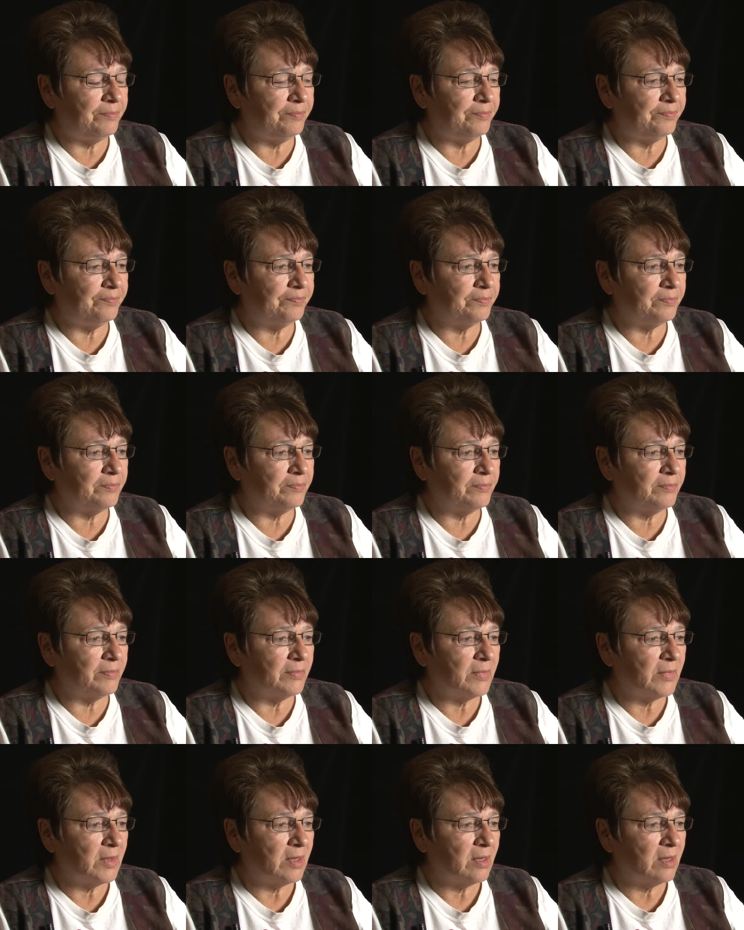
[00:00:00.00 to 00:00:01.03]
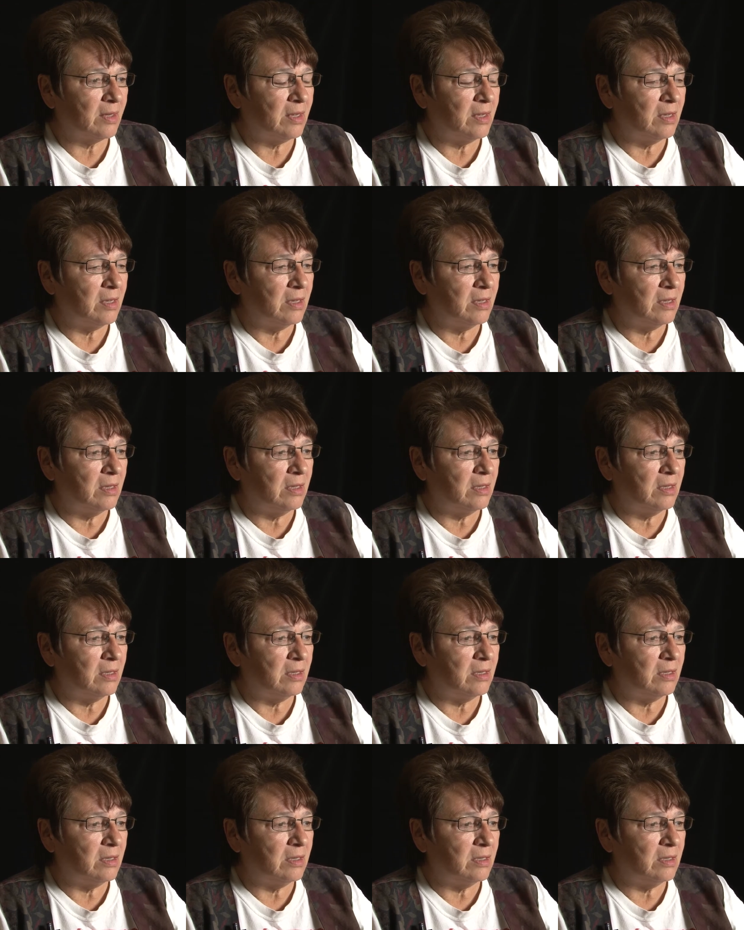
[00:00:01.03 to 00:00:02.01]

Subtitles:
No one is speaking in this clip.